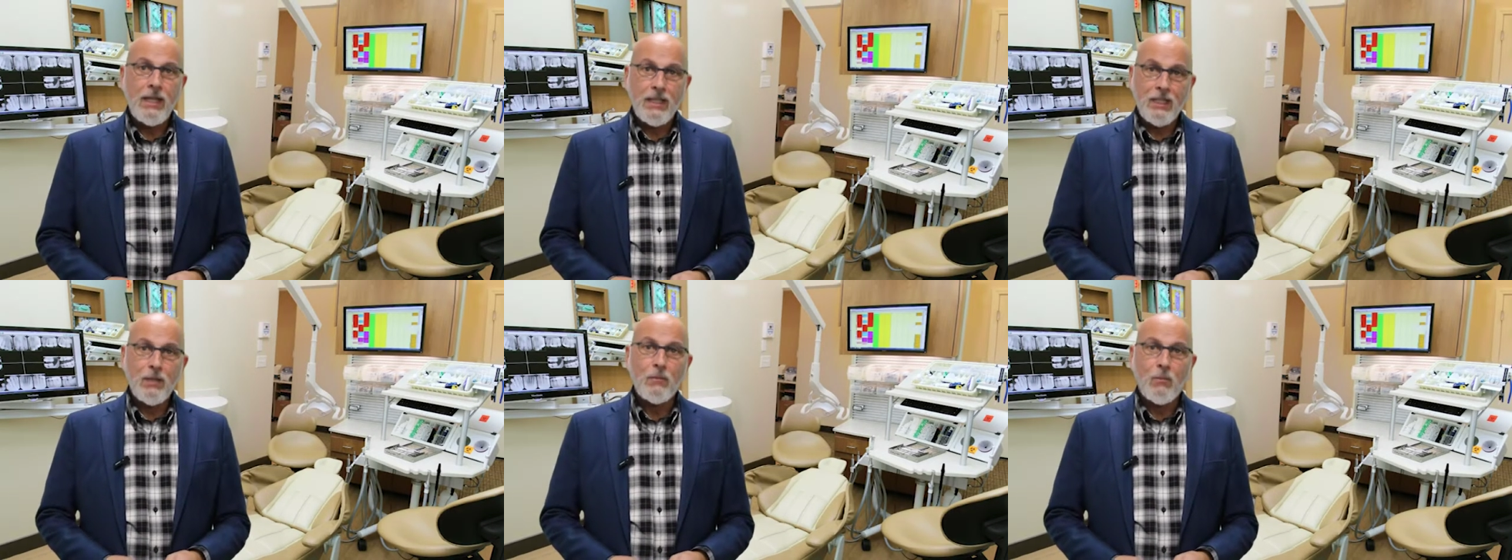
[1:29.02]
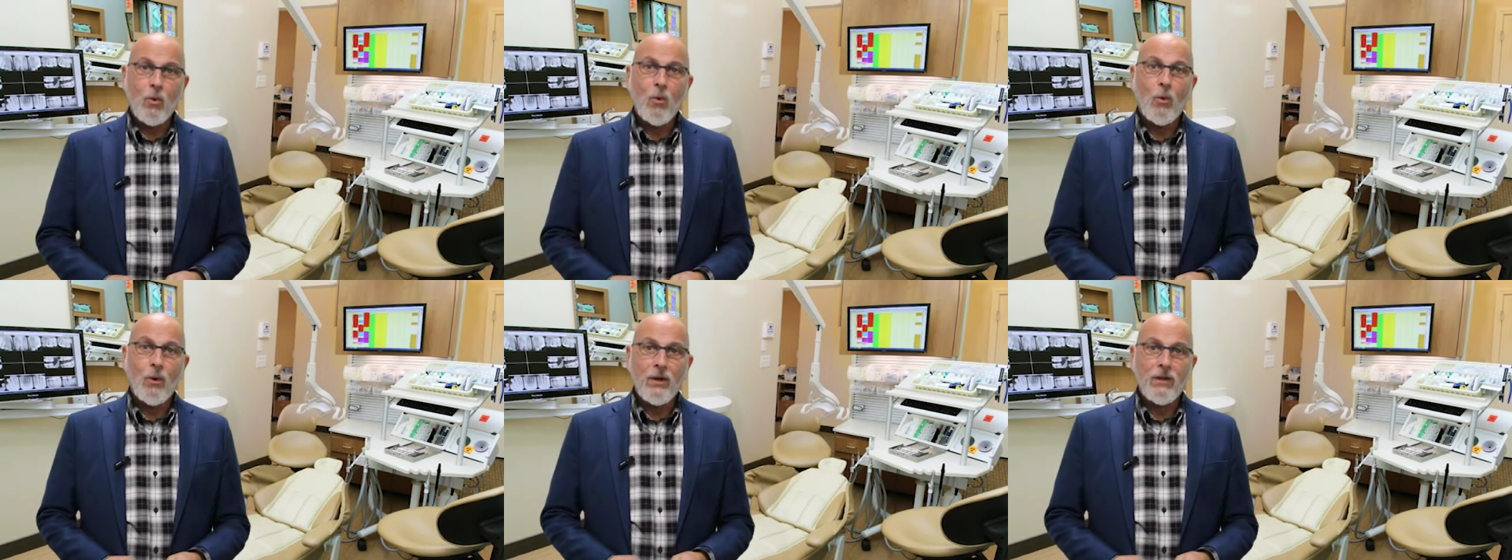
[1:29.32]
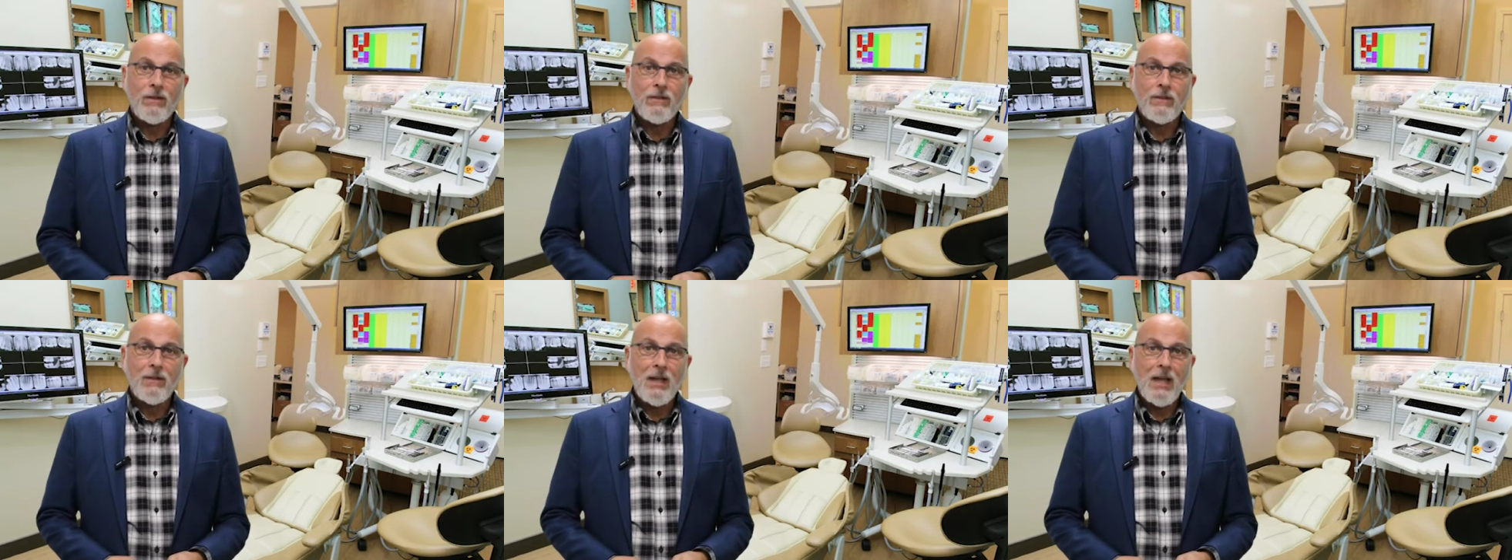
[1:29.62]
It's
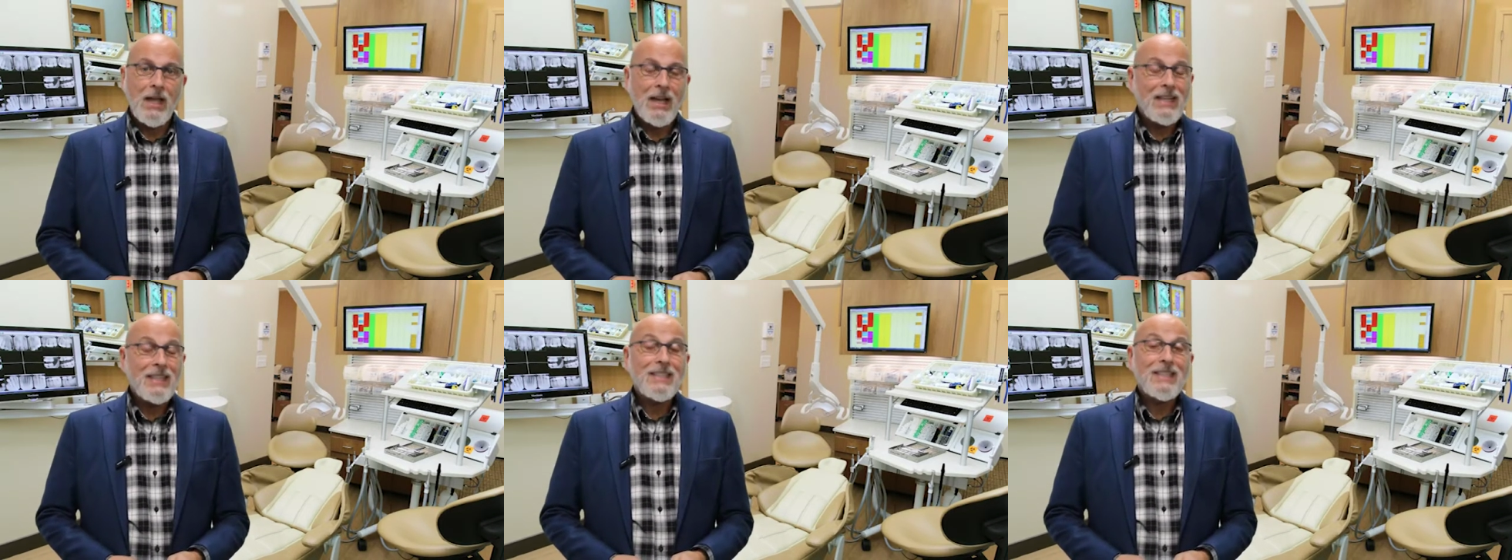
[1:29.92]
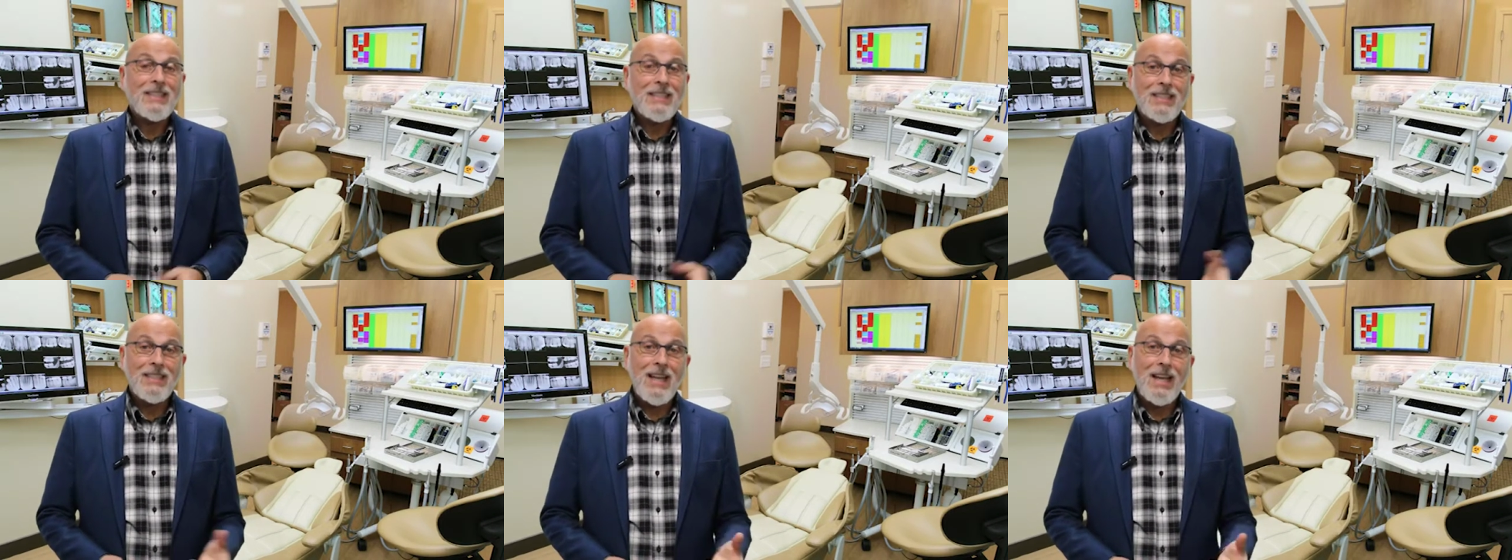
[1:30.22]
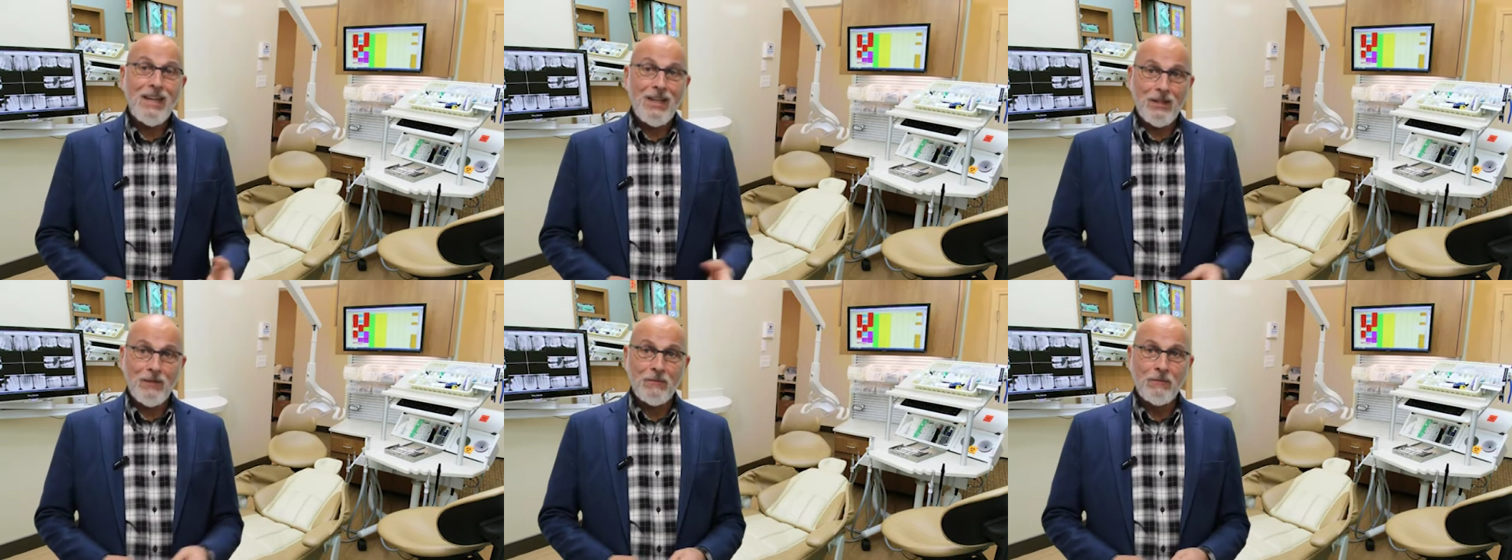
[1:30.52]
important and it's
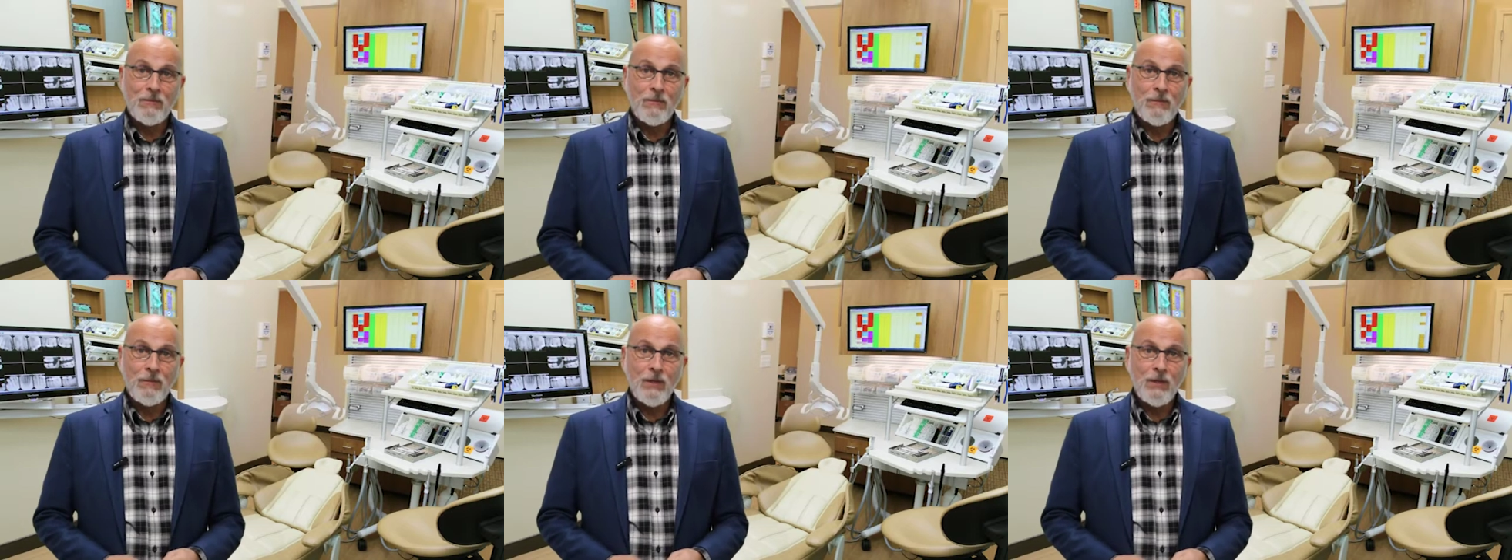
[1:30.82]
exciting.